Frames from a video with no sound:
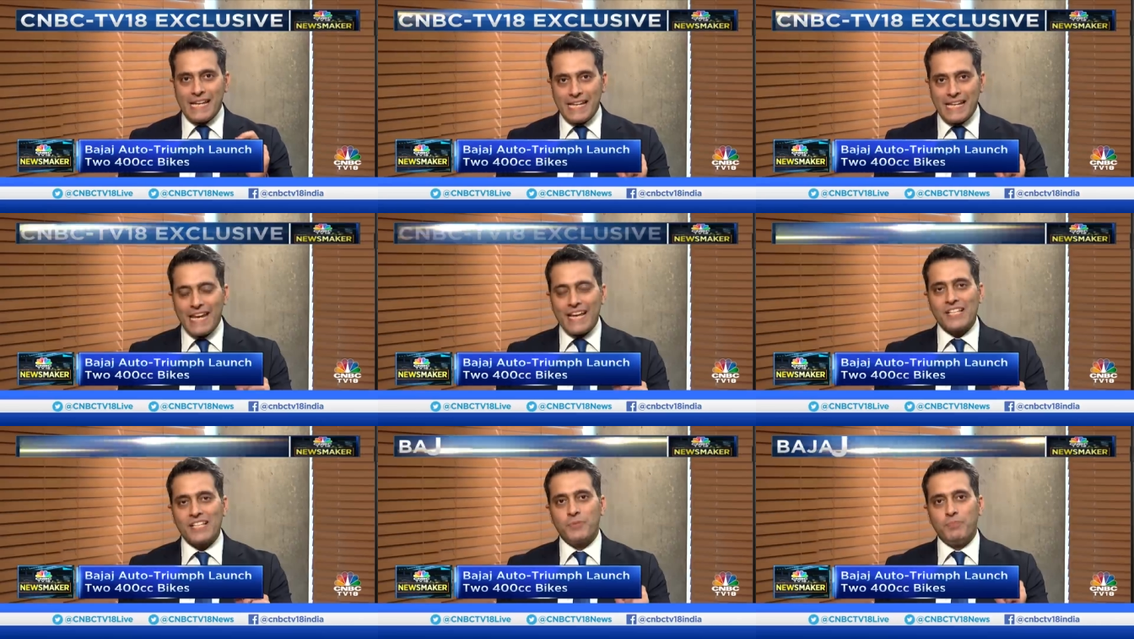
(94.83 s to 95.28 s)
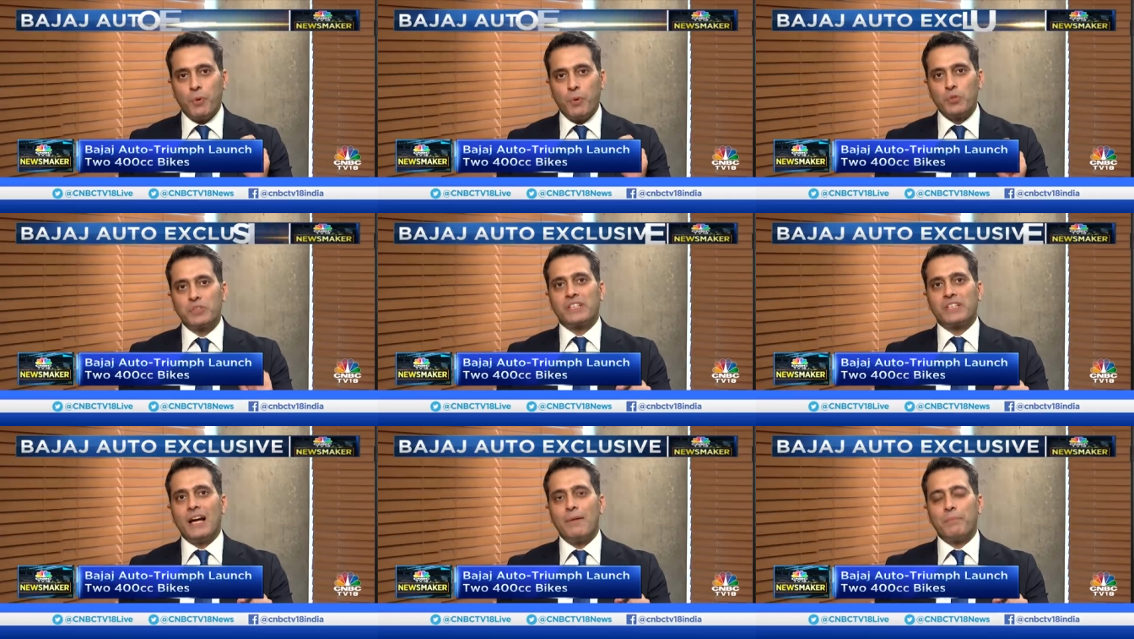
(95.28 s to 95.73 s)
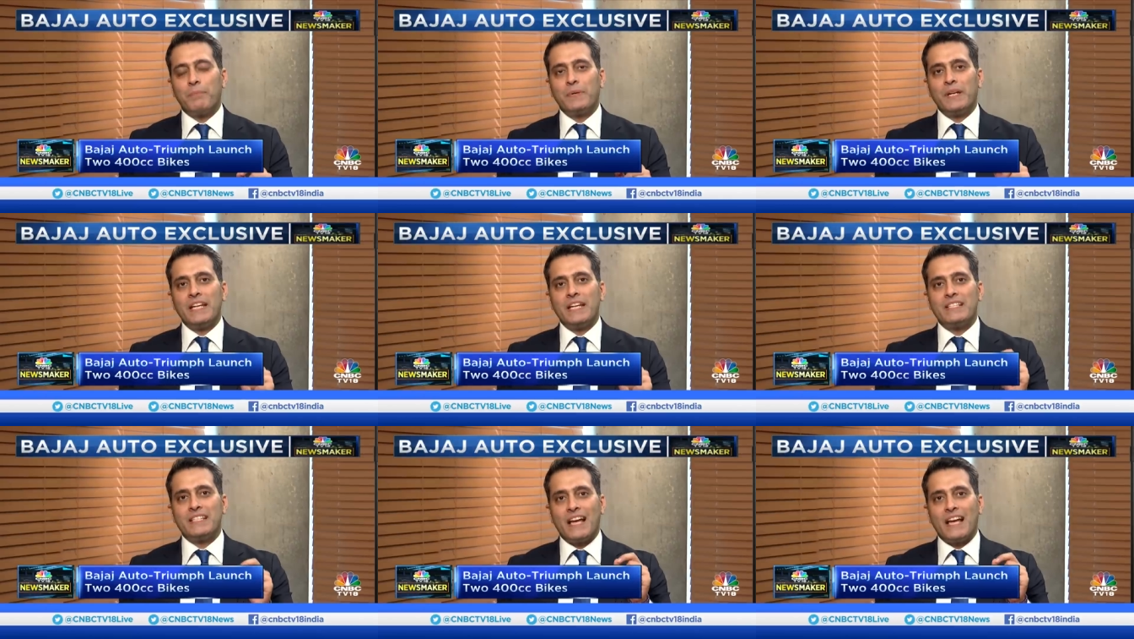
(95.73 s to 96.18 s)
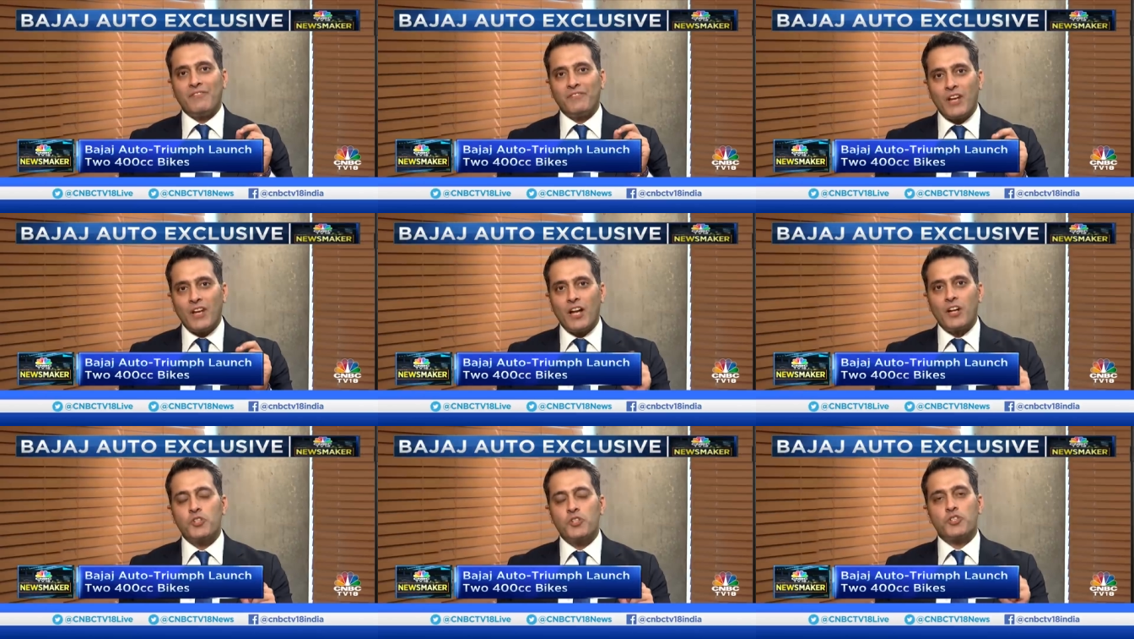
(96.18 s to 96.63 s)
Yes, both companies
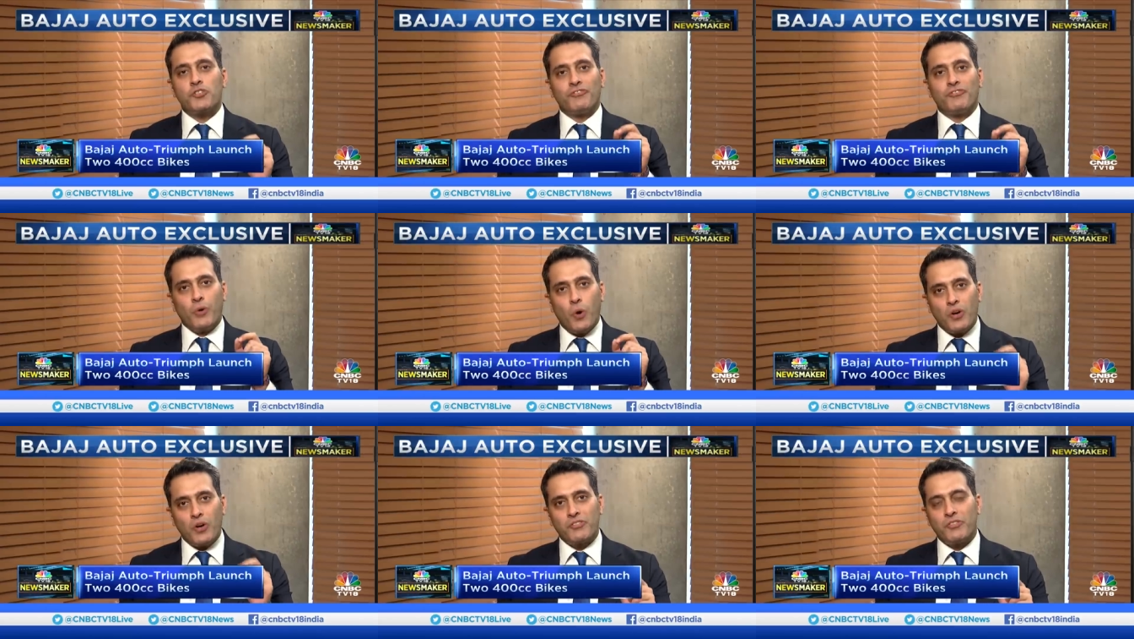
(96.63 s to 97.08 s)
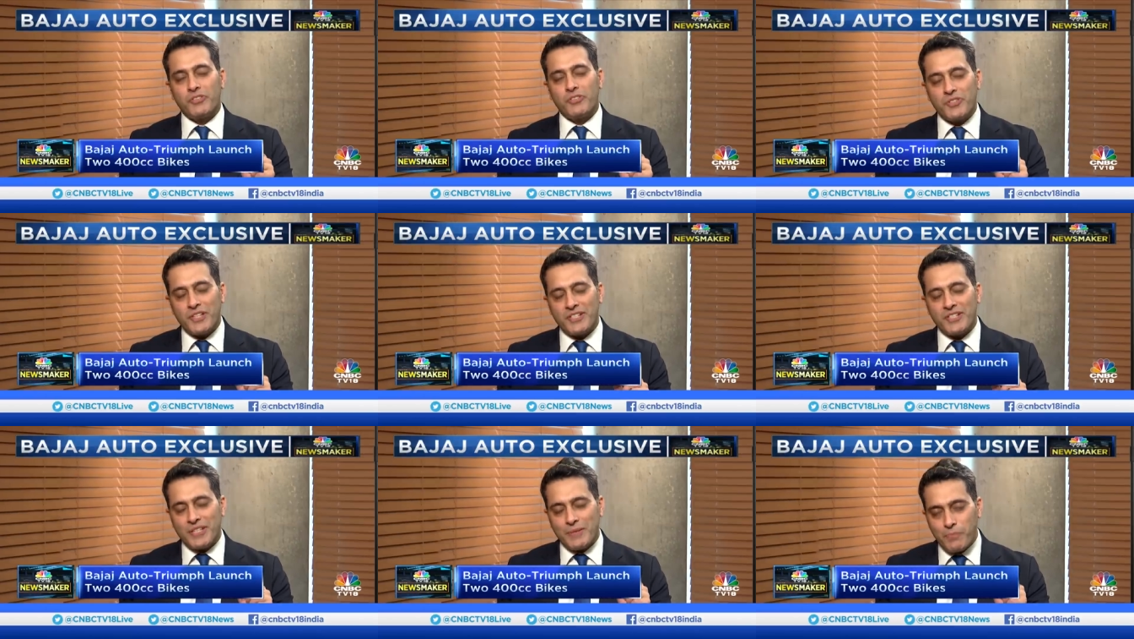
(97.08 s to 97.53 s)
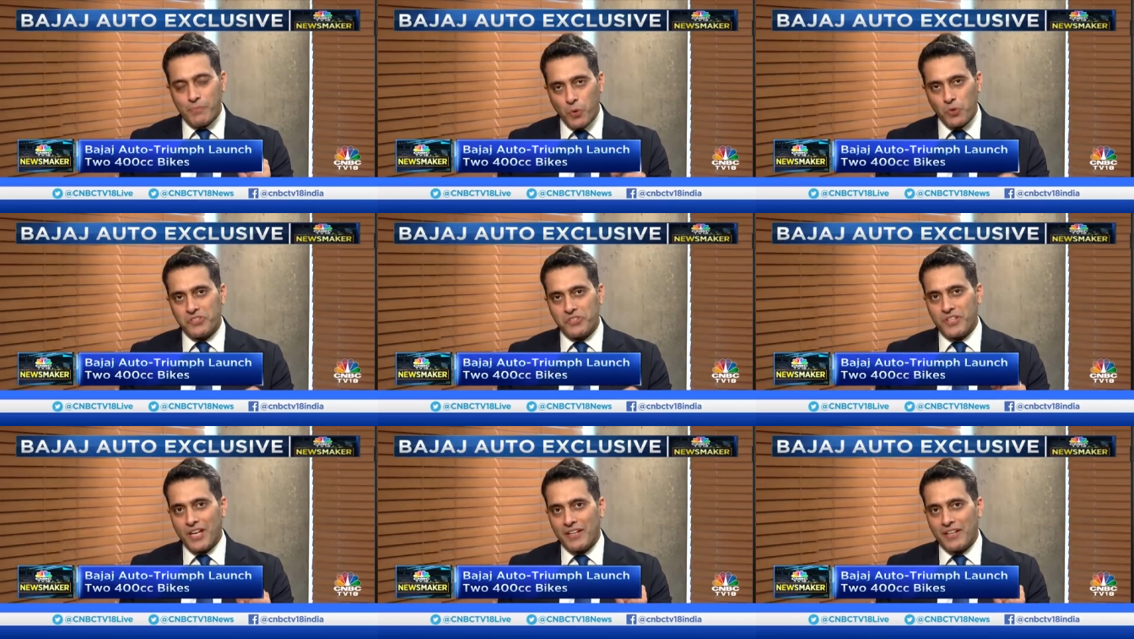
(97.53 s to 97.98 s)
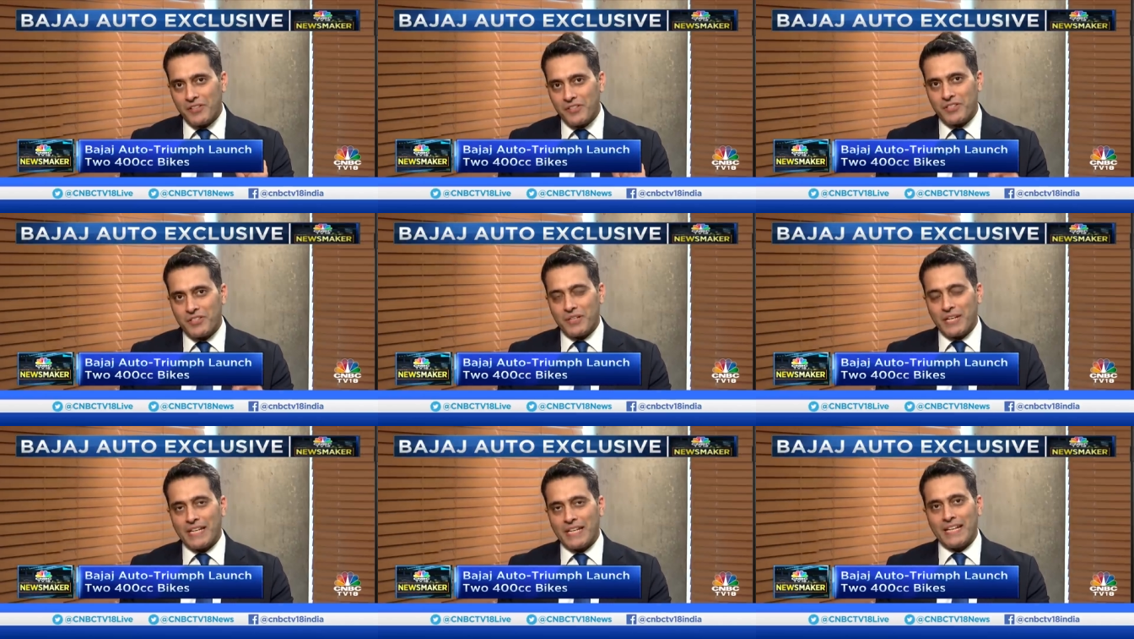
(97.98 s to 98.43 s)
have launched 400cc
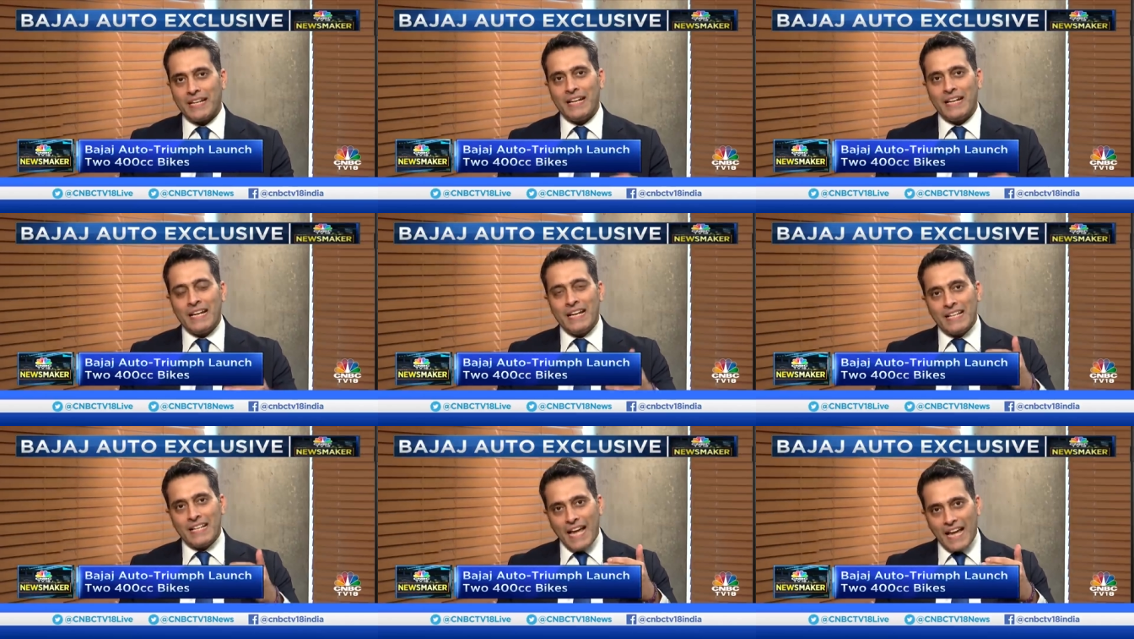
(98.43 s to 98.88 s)
motorcycles in India